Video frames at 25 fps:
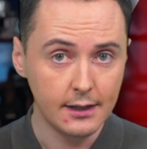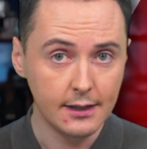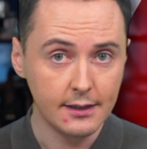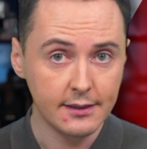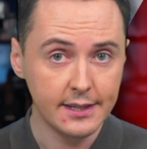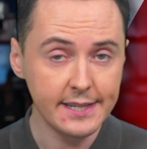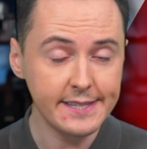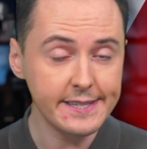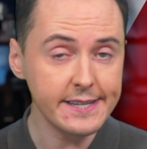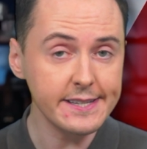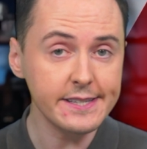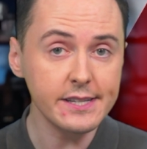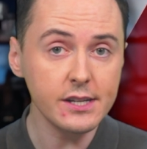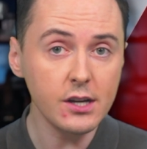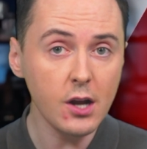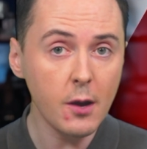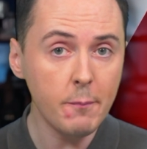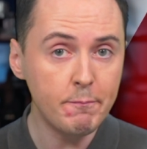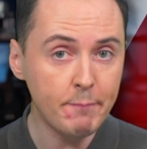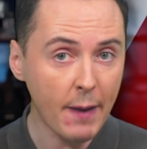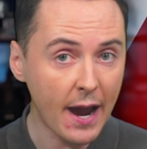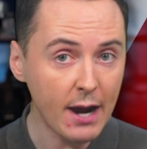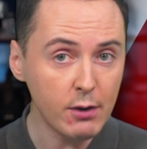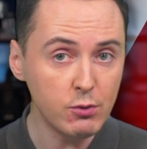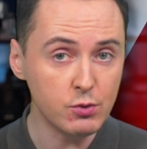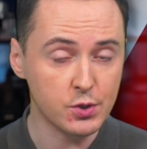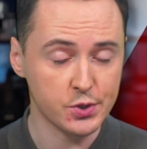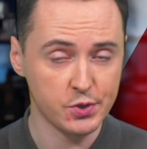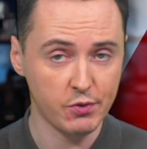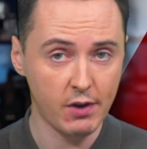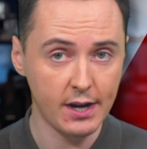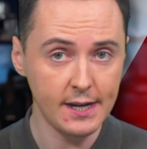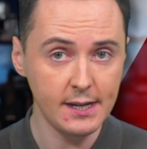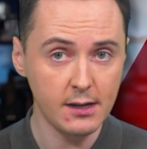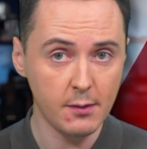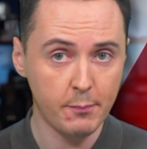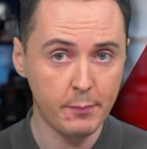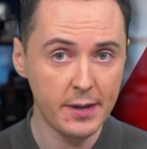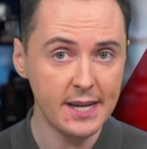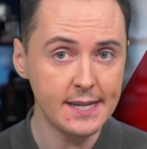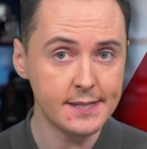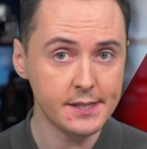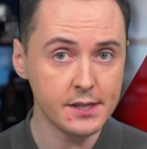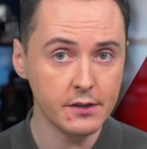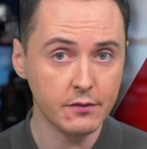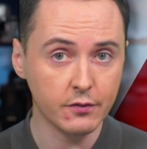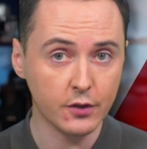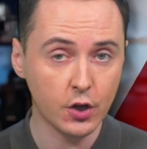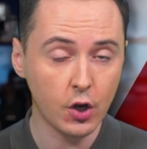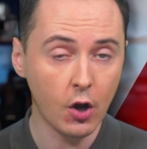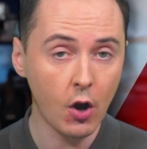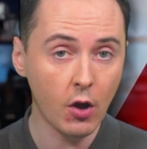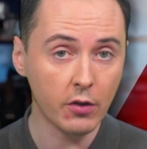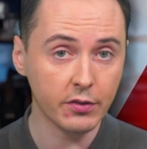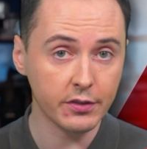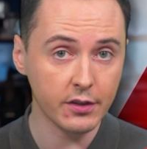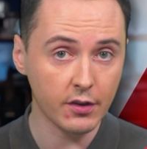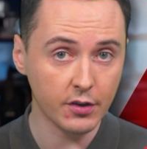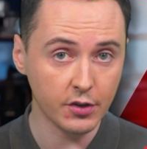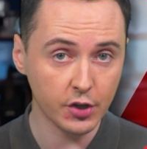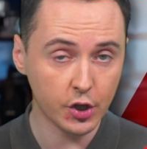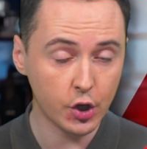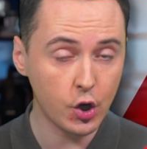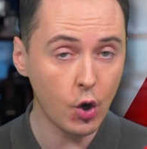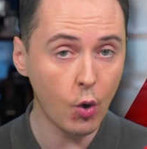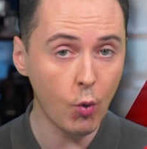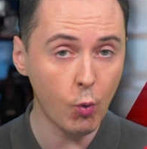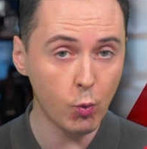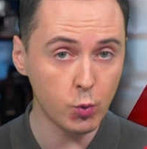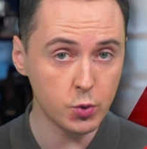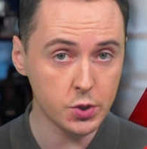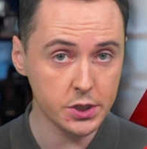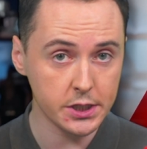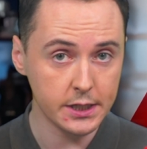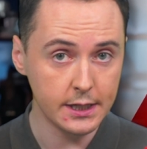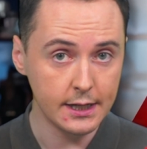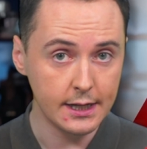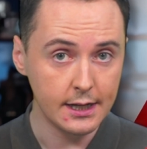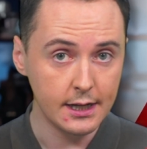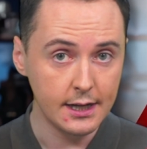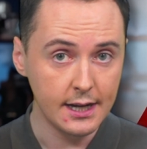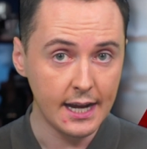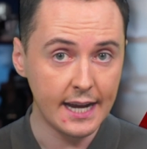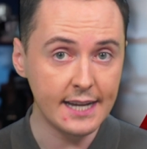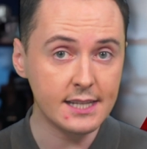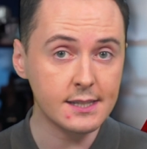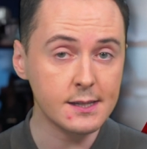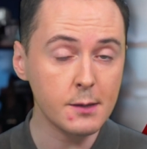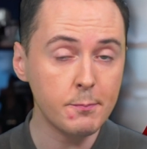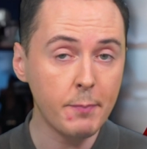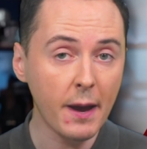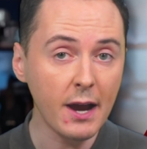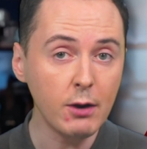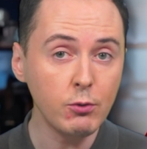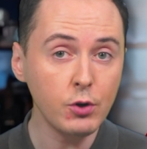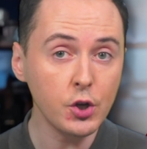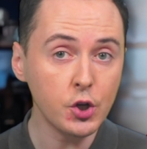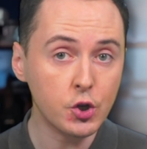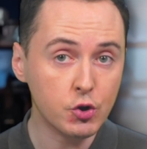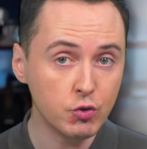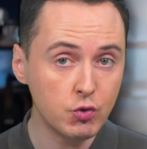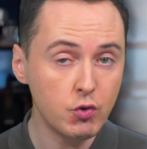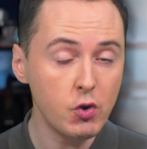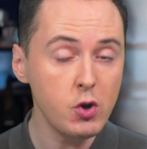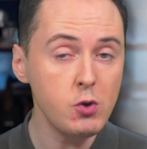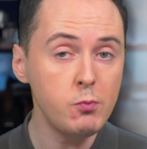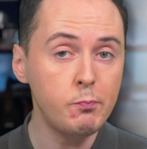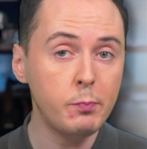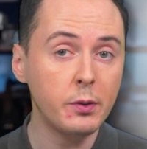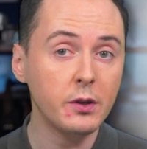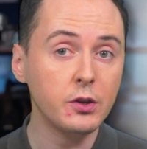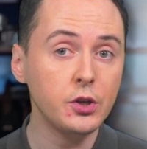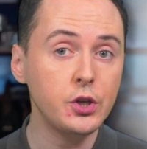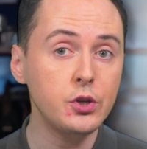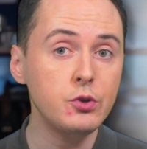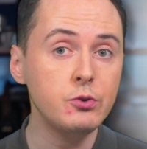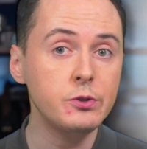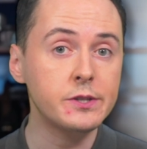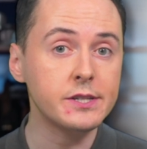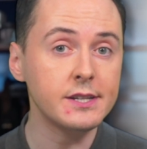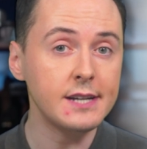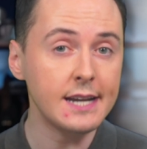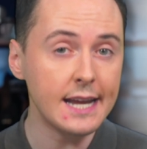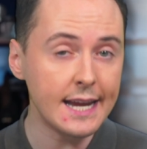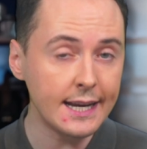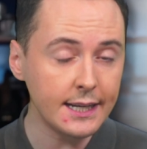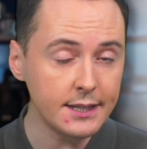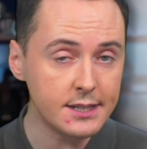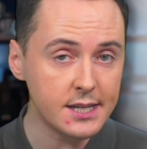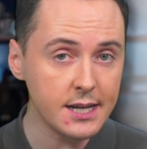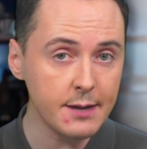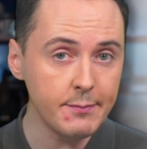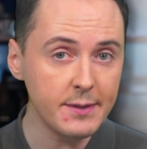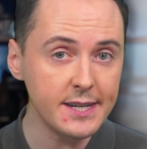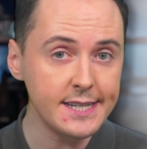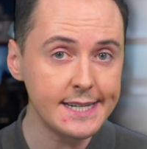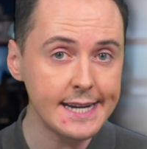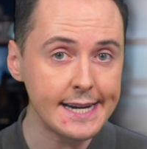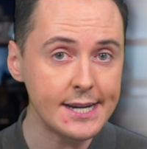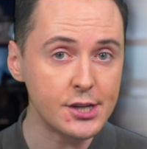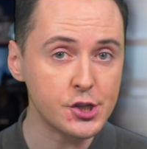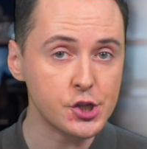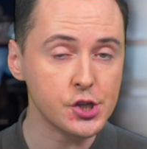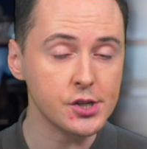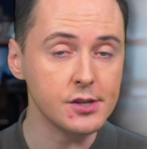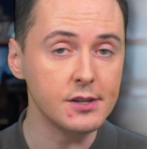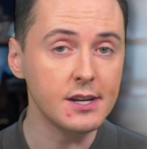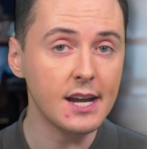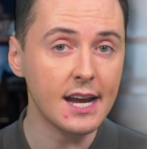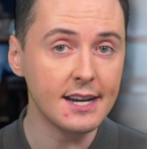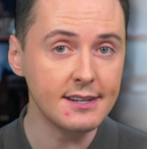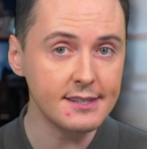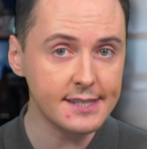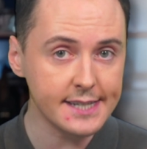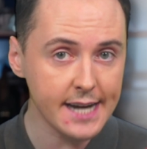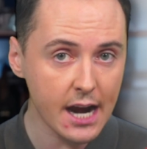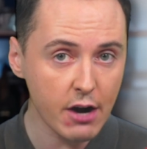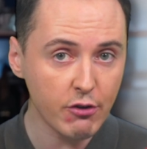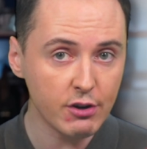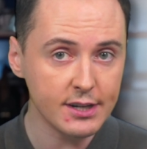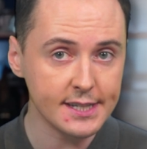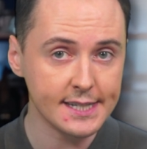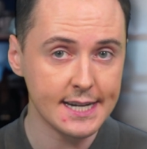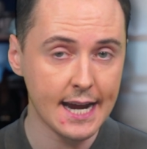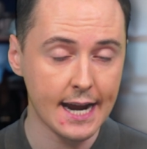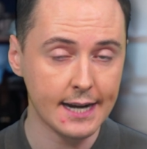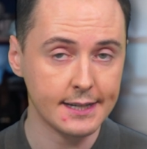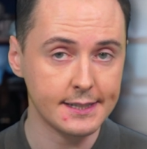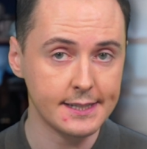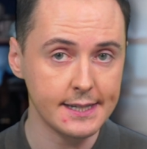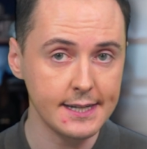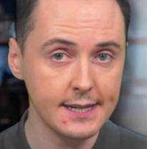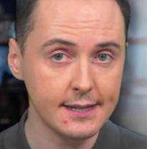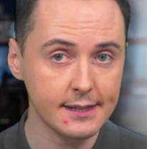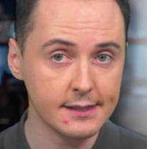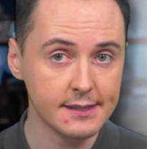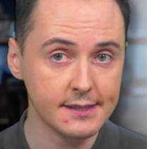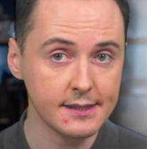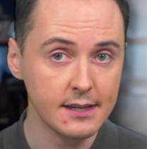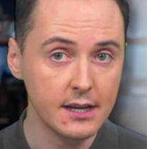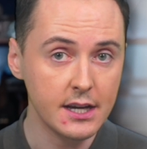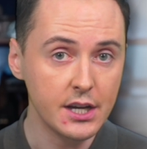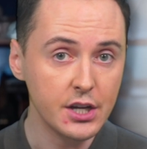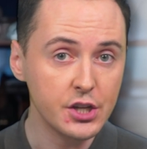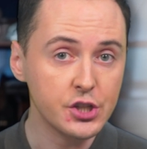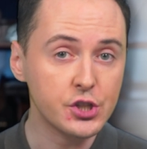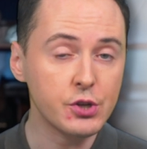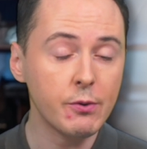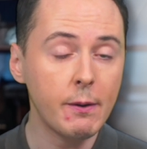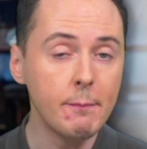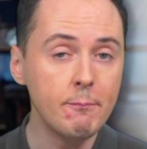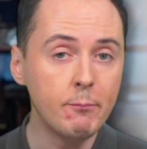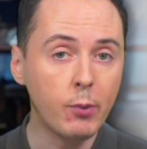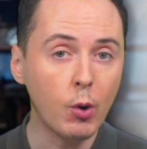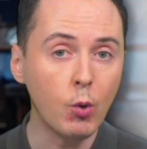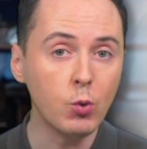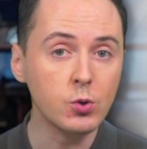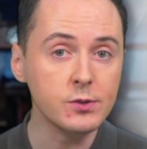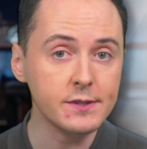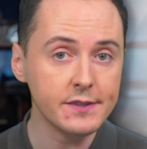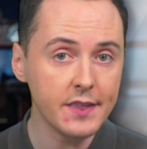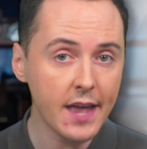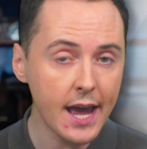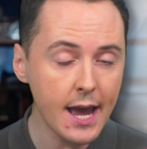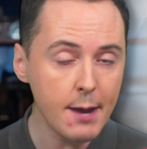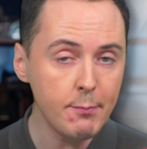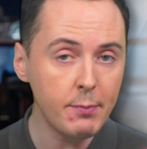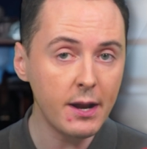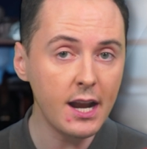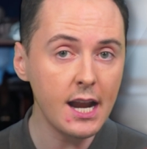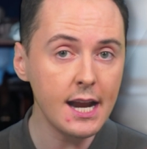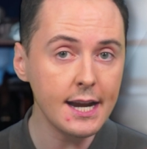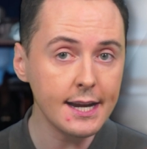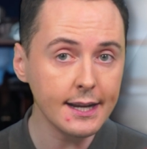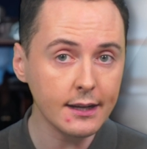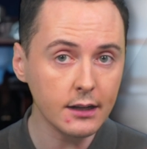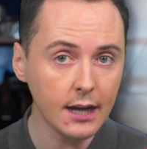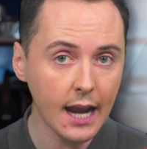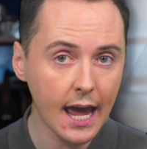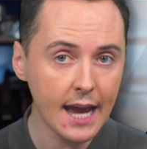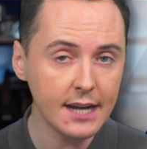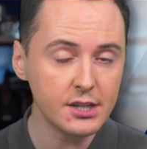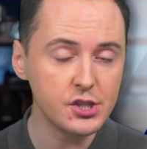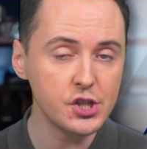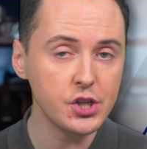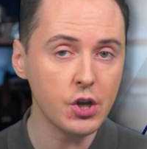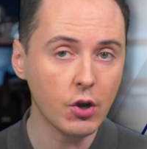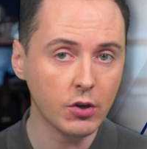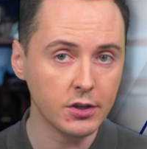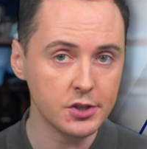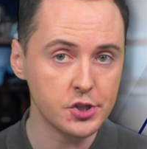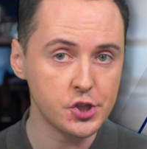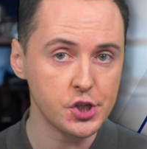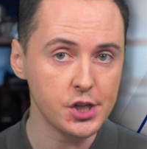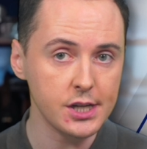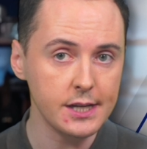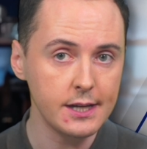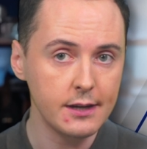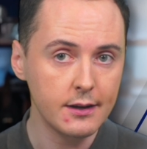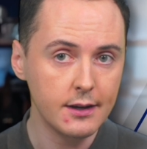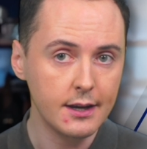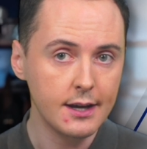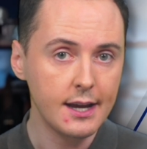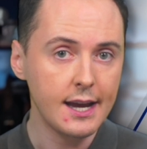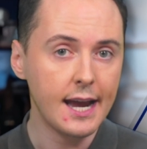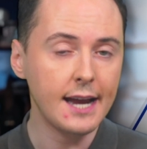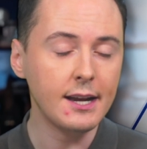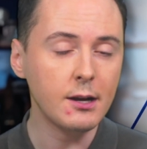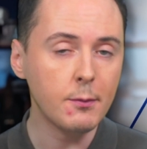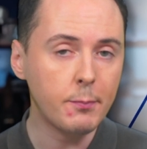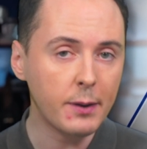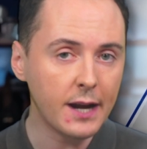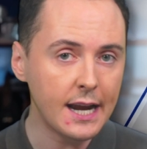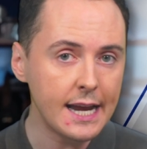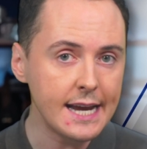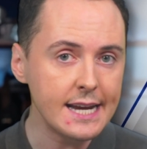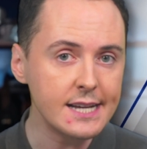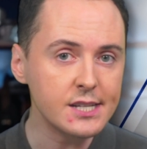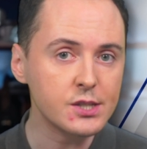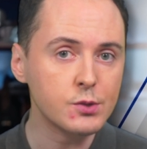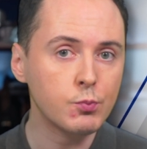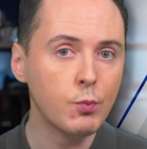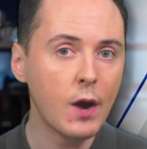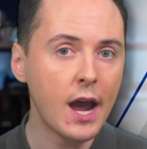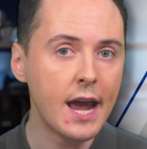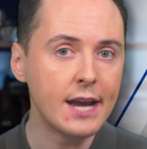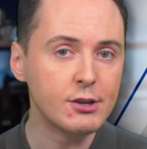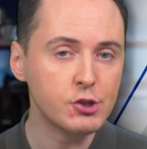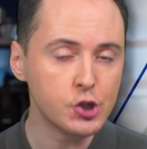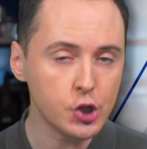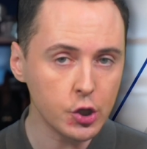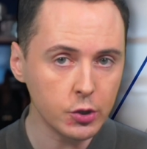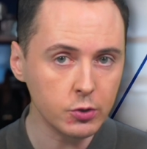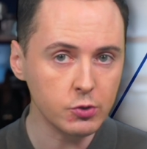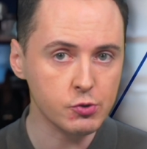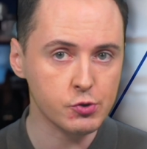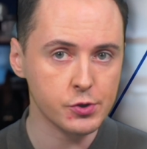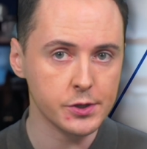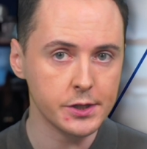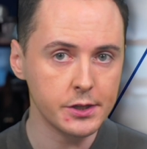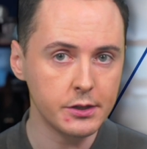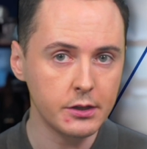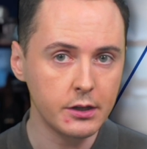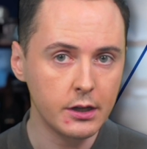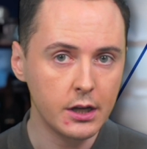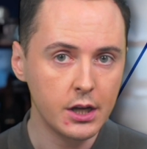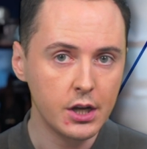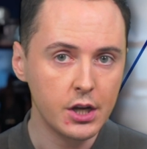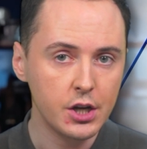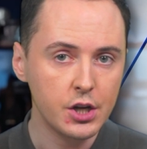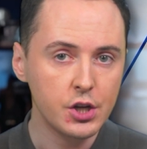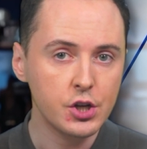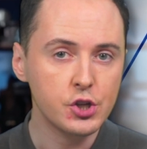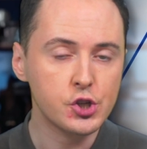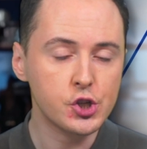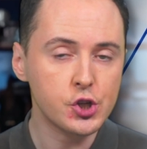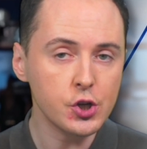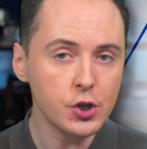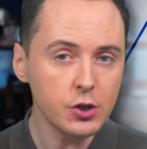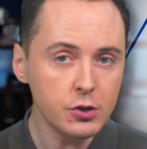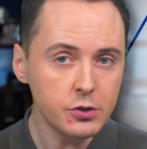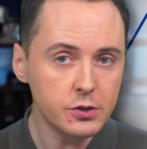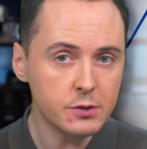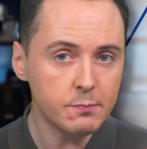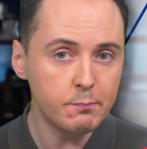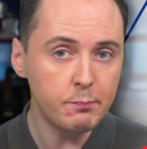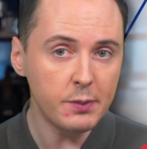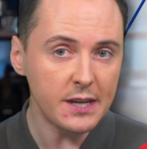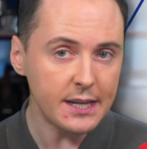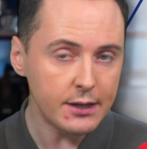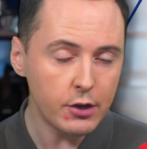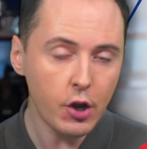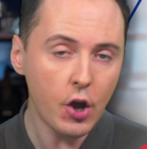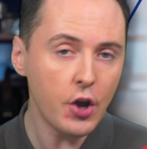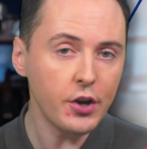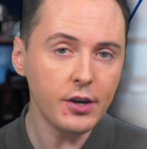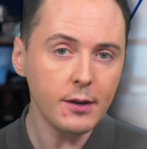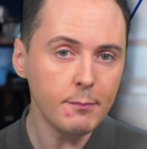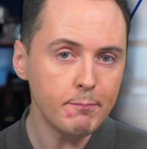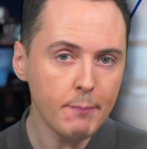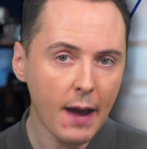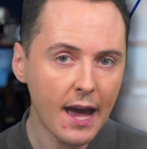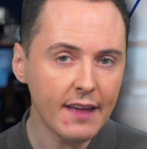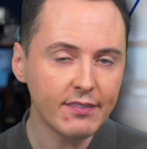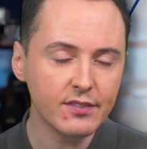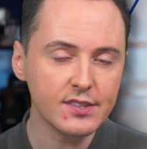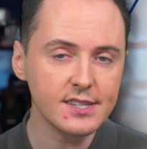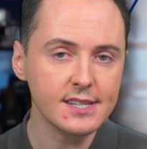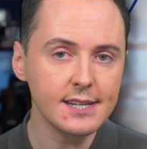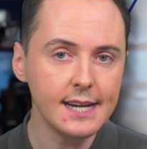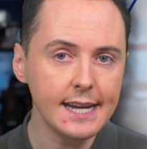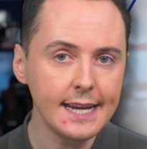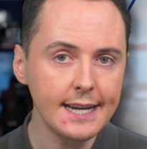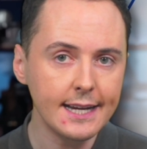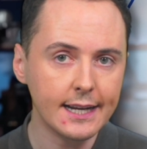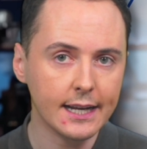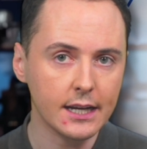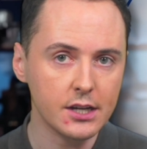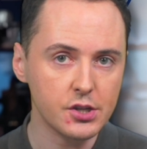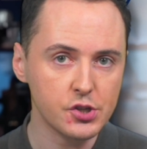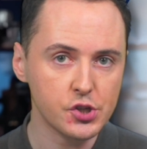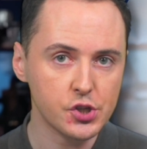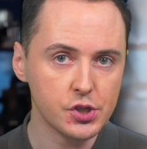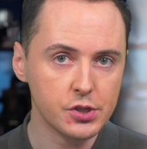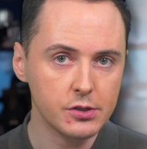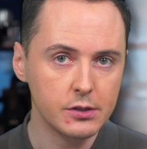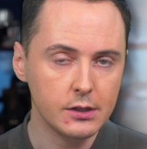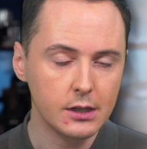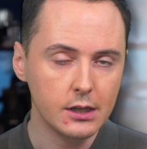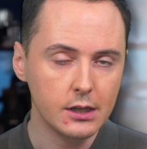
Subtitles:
This isn't about, right, a piece of cloth on a coat. It's about a group using intimidation and terror tactics to impose their political ideology in a place where children should be learning maths and English,